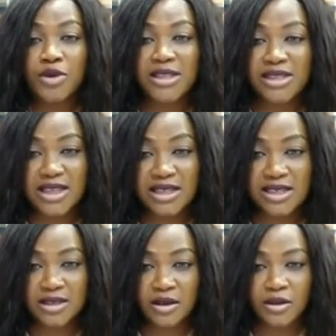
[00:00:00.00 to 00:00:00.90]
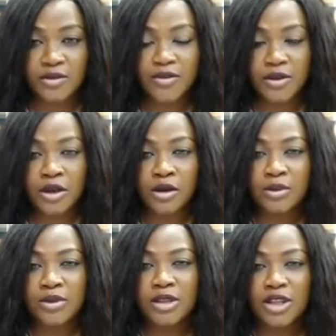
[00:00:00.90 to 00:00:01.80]
few receipts of
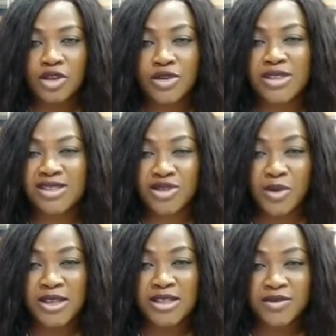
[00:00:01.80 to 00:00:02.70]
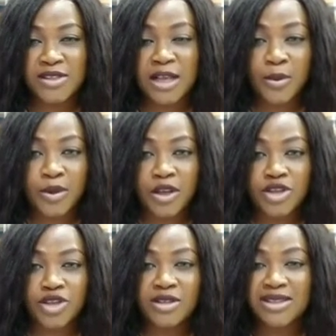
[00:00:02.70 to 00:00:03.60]
the US visa
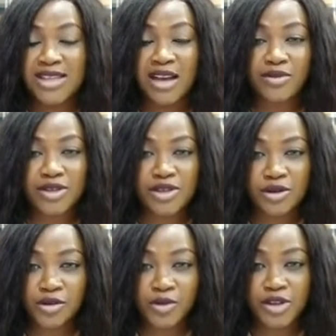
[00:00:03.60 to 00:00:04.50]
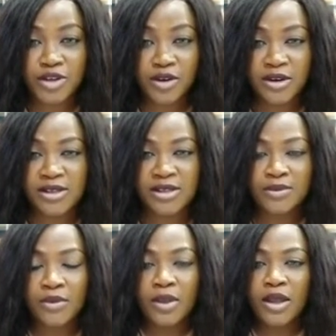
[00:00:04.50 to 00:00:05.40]
applications, tax
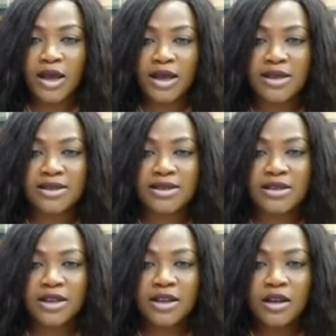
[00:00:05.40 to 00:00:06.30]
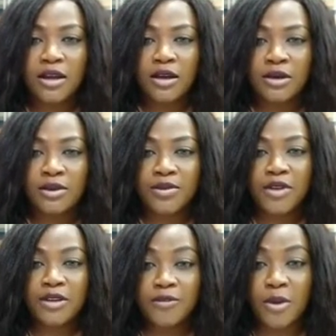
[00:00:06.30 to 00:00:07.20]
returns, and
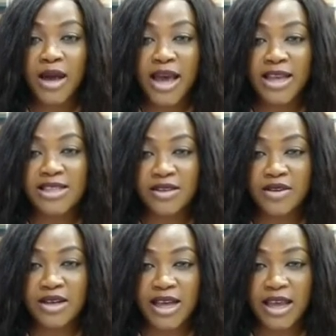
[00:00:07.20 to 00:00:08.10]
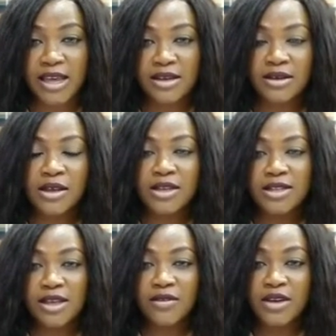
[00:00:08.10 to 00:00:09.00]
Form
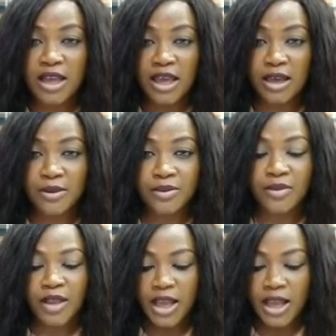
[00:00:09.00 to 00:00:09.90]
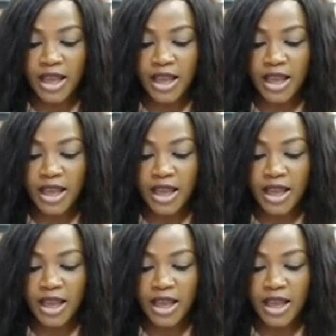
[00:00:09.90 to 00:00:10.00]
I-797A,